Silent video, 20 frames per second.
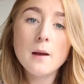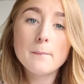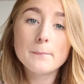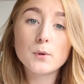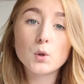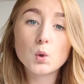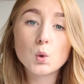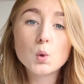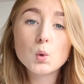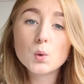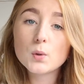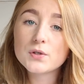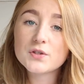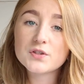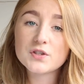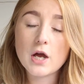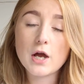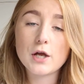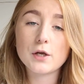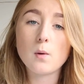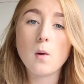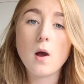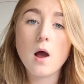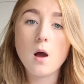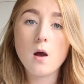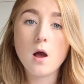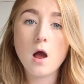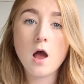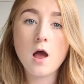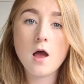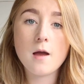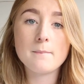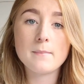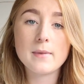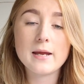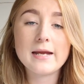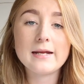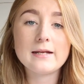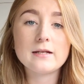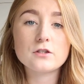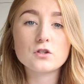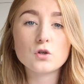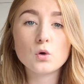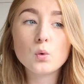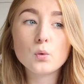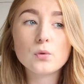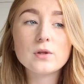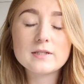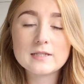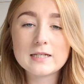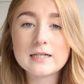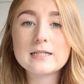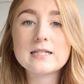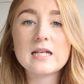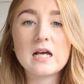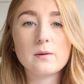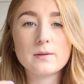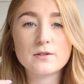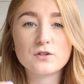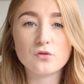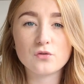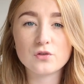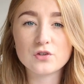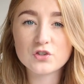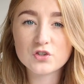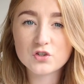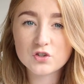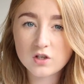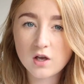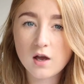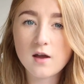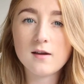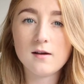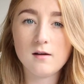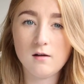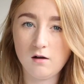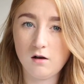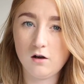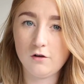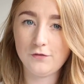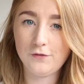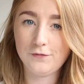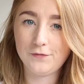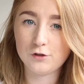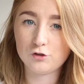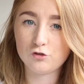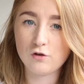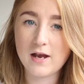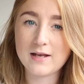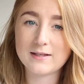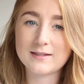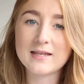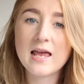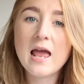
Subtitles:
But also, it's all the detail is on the skirt half of the dress,